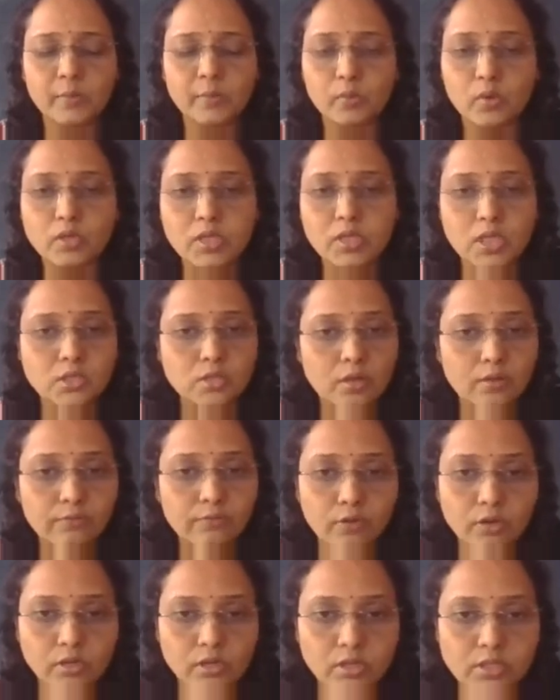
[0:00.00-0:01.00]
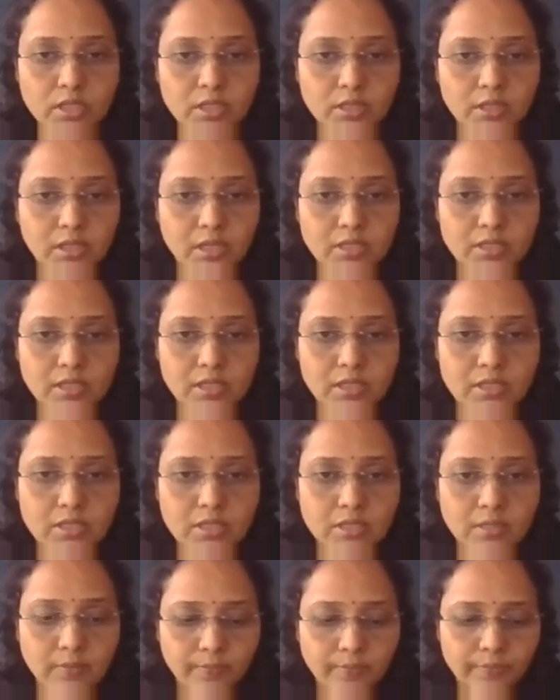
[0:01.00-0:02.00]
the process of
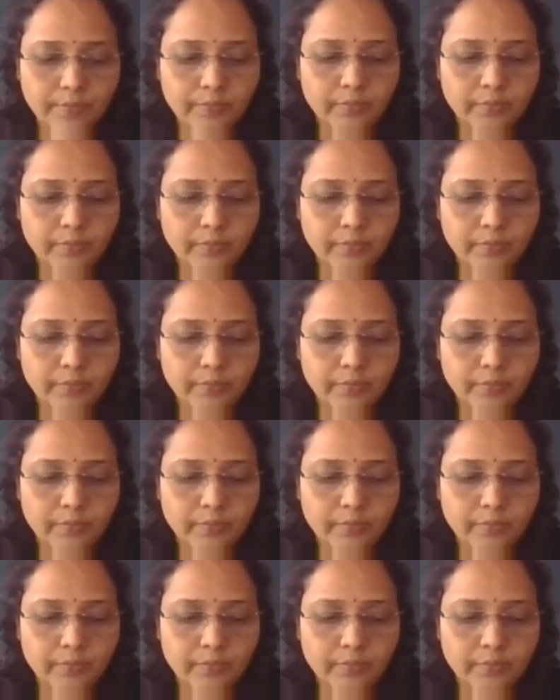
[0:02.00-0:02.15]
photosynthesis.